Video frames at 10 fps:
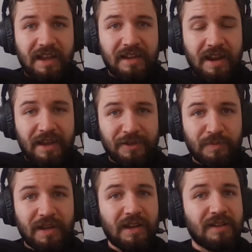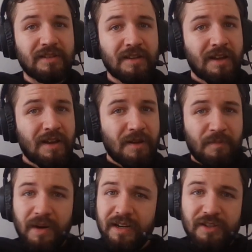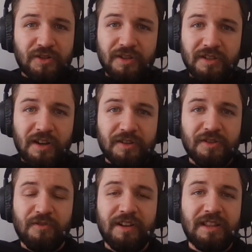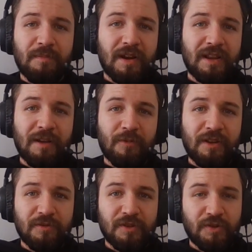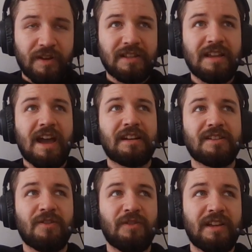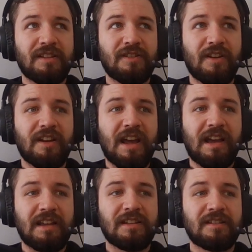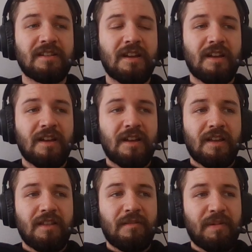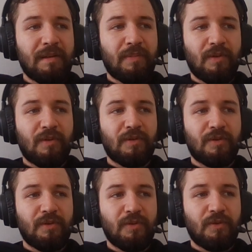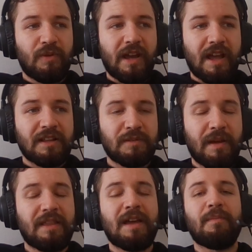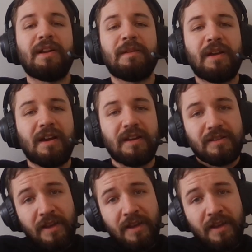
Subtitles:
and age, because money is just on a screen. The money that we use to transact is only as good as the people who can spend that money. Because,